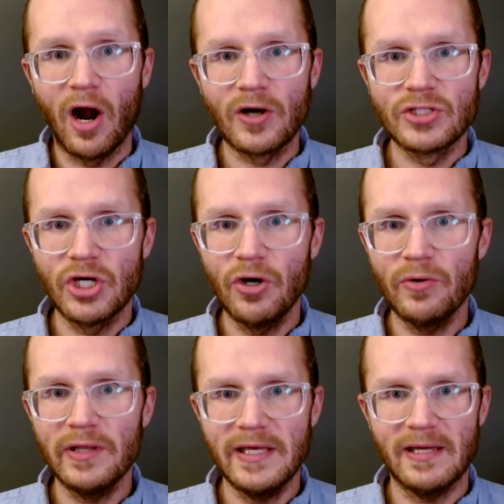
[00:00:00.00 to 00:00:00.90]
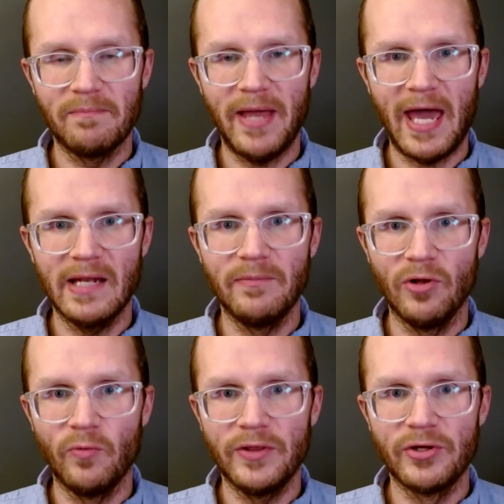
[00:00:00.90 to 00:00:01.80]
are totally
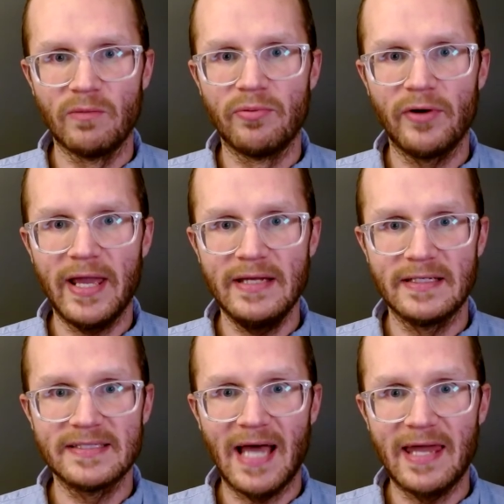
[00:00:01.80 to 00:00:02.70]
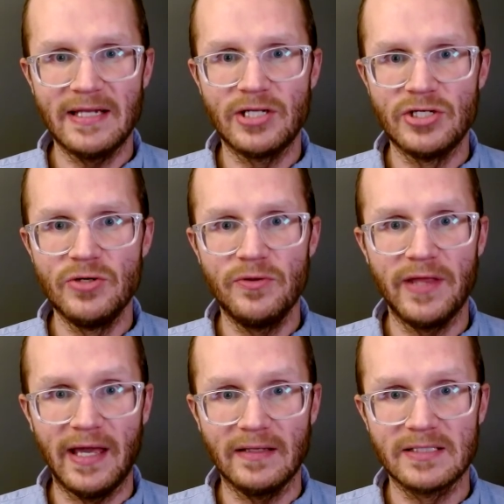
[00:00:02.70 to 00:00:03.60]
compatible with your brain deciding to do
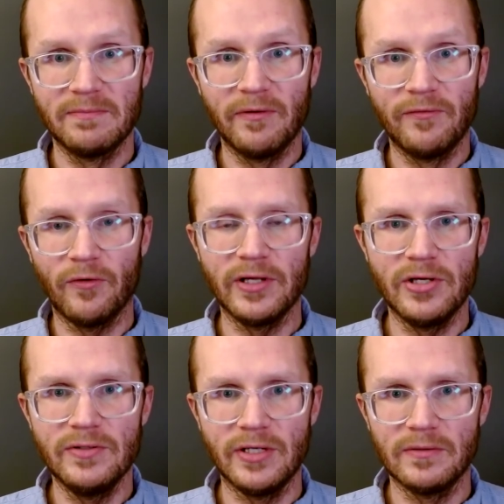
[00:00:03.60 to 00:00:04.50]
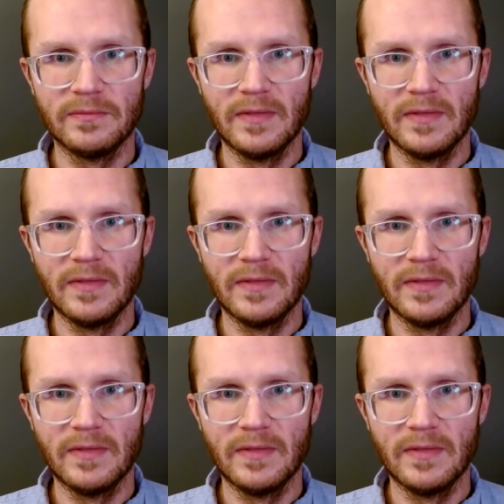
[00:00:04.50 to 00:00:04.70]
things before you do.